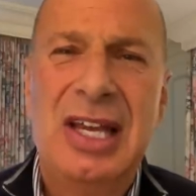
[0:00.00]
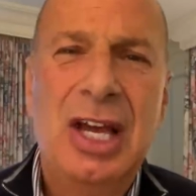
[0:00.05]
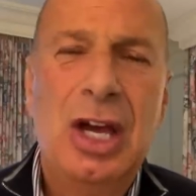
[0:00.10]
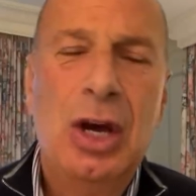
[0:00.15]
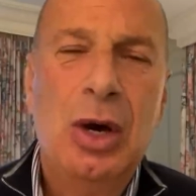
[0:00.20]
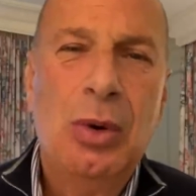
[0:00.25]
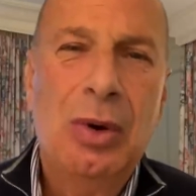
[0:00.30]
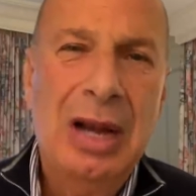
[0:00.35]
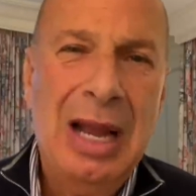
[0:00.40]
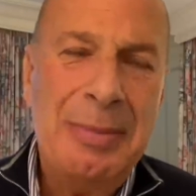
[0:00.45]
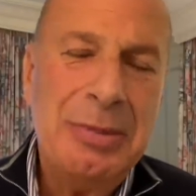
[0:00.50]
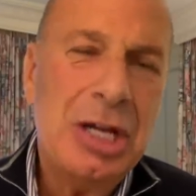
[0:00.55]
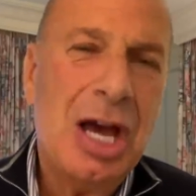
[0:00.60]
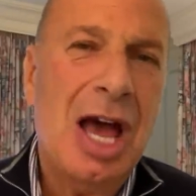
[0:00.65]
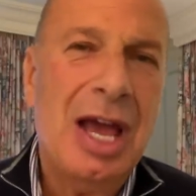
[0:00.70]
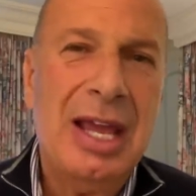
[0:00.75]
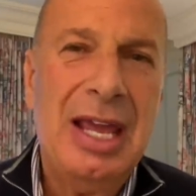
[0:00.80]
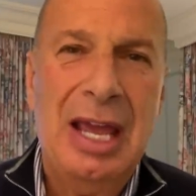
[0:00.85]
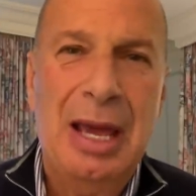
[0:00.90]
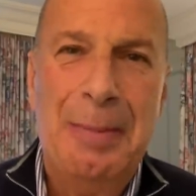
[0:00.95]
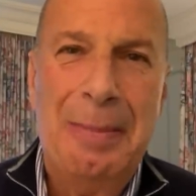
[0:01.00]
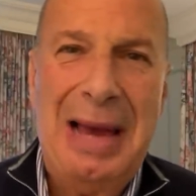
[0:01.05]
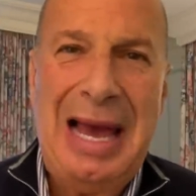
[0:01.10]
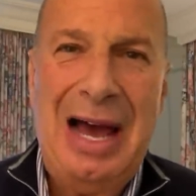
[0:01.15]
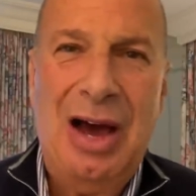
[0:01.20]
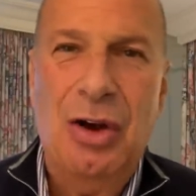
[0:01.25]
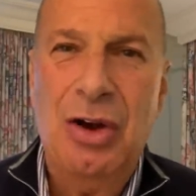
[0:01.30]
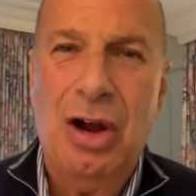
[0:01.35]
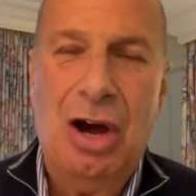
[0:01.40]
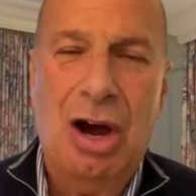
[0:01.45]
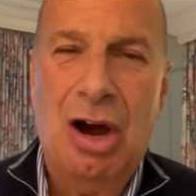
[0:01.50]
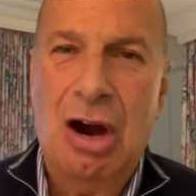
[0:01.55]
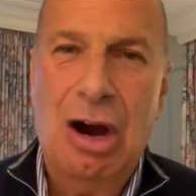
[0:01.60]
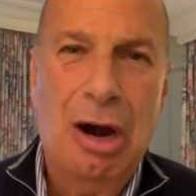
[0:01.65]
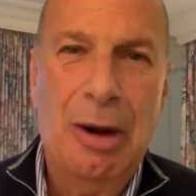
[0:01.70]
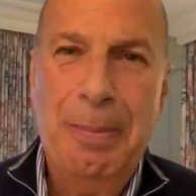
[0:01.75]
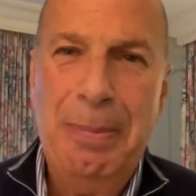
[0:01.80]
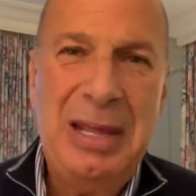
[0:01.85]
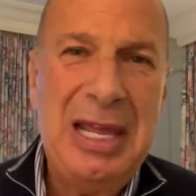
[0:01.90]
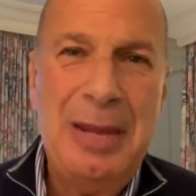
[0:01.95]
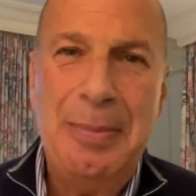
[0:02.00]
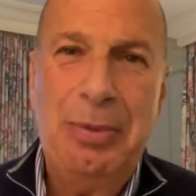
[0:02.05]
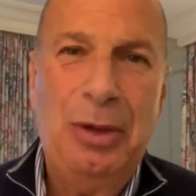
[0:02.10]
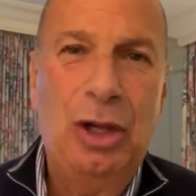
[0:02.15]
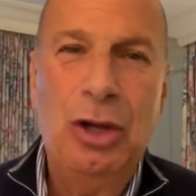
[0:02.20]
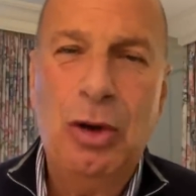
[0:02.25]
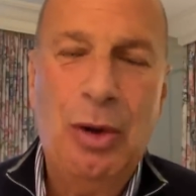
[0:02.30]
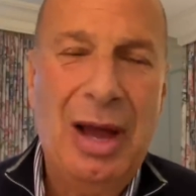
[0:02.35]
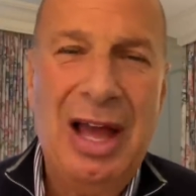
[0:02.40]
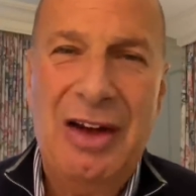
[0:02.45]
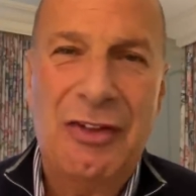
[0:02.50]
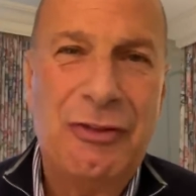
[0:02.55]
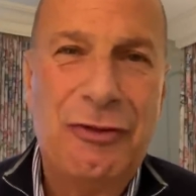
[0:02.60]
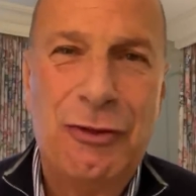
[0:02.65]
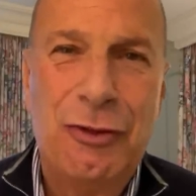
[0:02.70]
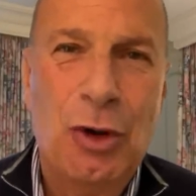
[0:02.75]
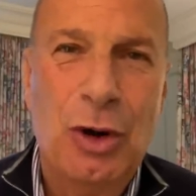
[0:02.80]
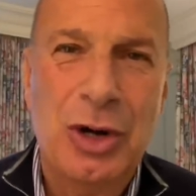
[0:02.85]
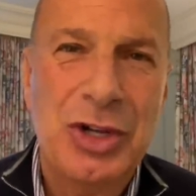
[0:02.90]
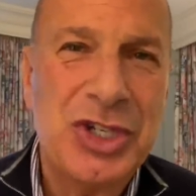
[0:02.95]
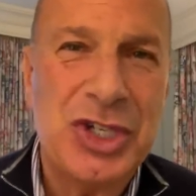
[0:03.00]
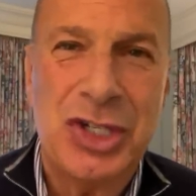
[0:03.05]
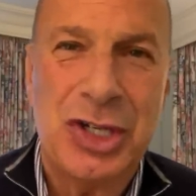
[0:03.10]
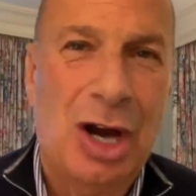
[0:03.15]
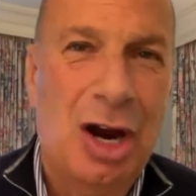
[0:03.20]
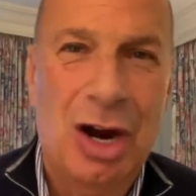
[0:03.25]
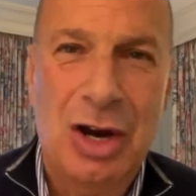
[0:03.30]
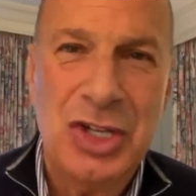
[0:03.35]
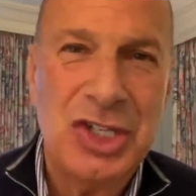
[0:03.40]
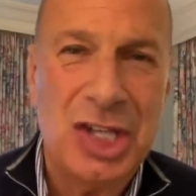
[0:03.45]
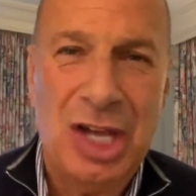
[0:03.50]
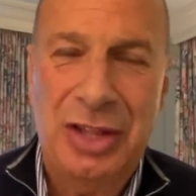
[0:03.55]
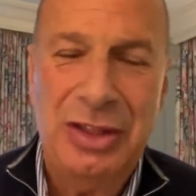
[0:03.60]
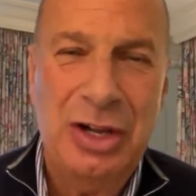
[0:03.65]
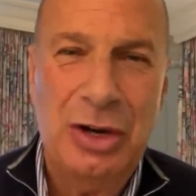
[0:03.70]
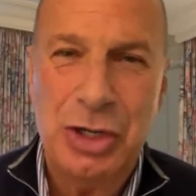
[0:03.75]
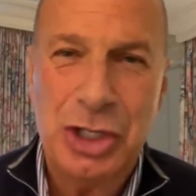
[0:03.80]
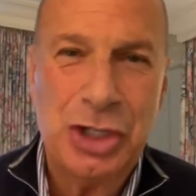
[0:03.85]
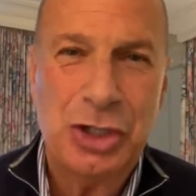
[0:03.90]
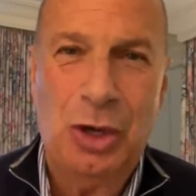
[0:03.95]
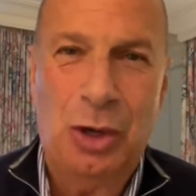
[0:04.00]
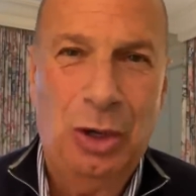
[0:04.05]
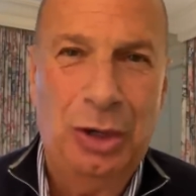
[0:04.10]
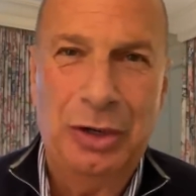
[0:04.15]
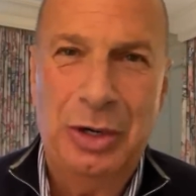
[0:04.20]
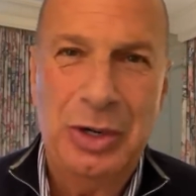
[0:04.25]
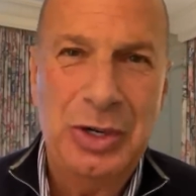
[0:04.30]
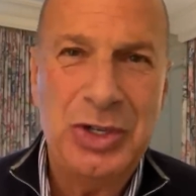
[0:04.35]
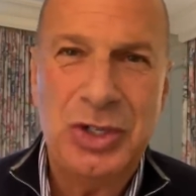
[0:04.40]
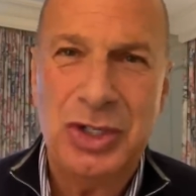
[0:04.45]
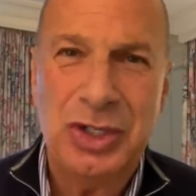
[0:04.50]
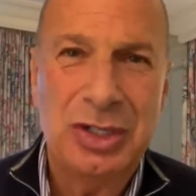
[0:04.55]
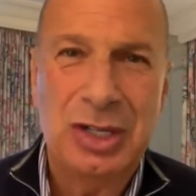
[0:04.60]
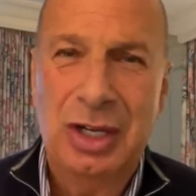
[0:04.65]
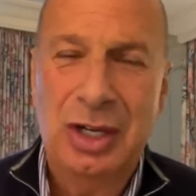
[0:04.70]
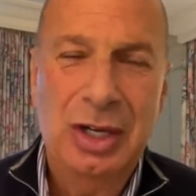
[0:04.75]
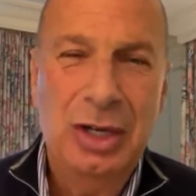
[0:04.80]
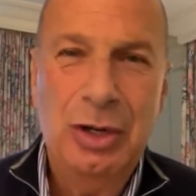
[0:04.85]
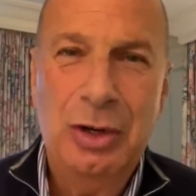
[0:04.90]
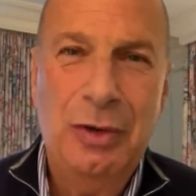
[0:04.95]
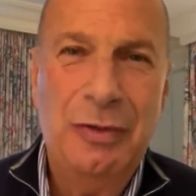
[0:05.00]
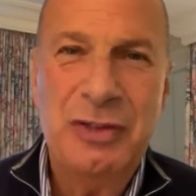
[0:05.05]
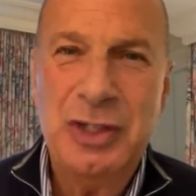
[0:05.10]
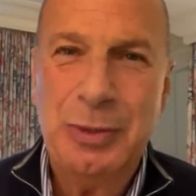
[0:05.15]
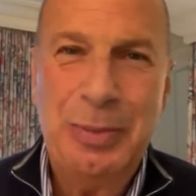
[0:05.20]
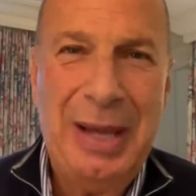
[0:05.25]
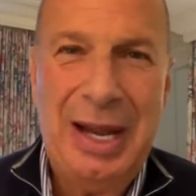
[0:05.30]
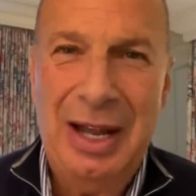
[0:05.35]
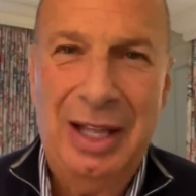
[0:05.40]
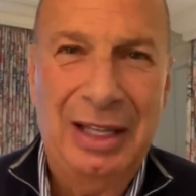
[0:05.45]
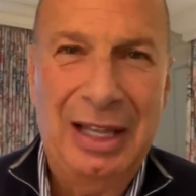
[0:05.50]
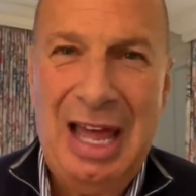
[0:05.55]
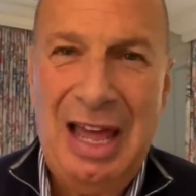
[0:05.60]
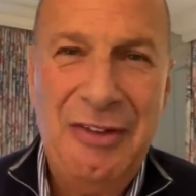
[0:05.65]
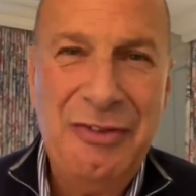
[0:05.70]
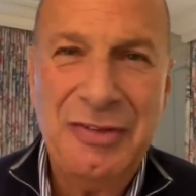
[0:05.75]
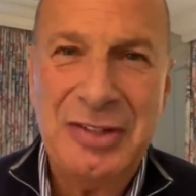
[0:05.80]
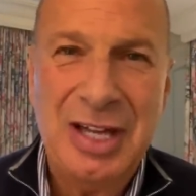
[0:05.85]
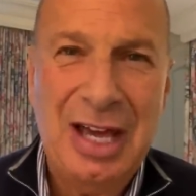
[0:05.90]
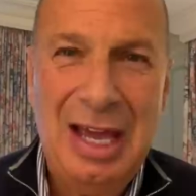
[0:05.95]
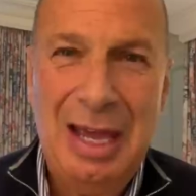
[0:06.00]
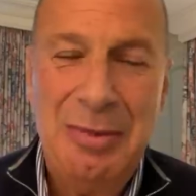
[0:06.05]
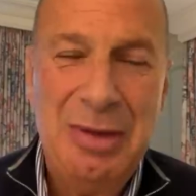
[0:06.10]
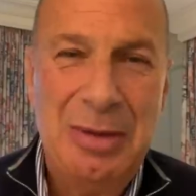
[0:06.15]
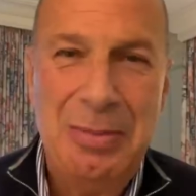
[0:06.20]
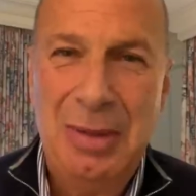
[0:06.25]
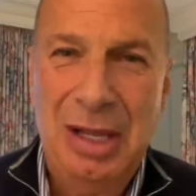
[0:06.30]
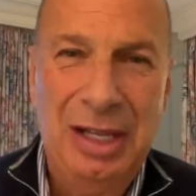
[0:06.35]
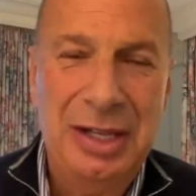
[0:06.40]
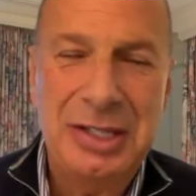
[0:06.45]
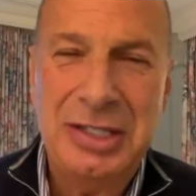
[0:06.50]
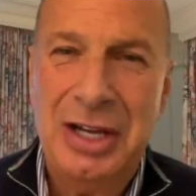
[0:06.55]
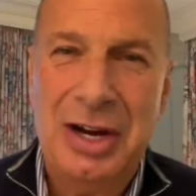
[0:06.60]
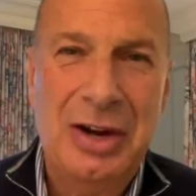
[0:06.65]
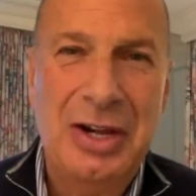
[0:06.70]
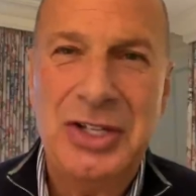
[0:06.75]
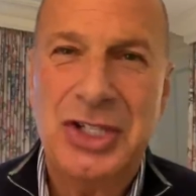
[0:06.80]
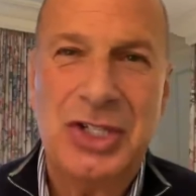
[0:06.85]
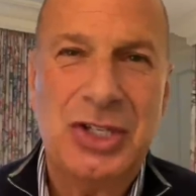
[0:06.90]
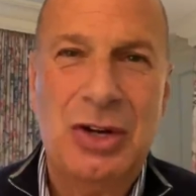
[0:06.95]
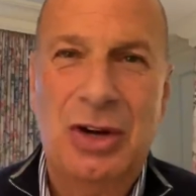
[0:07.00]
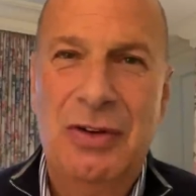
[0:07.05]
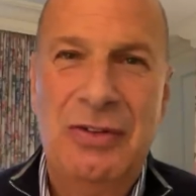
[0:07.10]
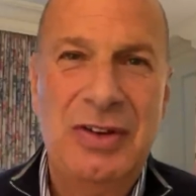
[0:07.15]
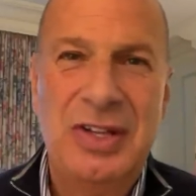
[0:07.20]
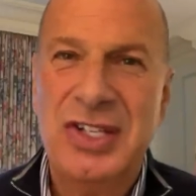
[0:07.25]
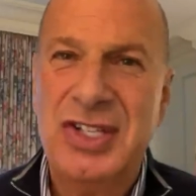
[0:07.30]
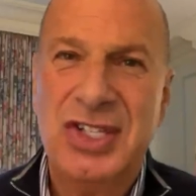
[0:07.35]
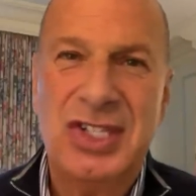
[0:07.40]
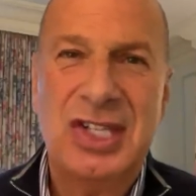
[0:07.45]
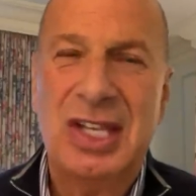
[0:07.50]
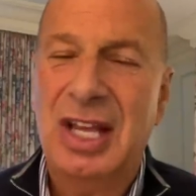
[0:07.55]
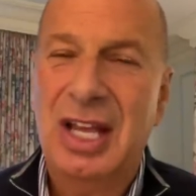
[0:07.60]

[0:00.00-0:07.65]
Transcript: What I'm talking about are people who have four stars on their shoulders, who've spent a lifetime in military service.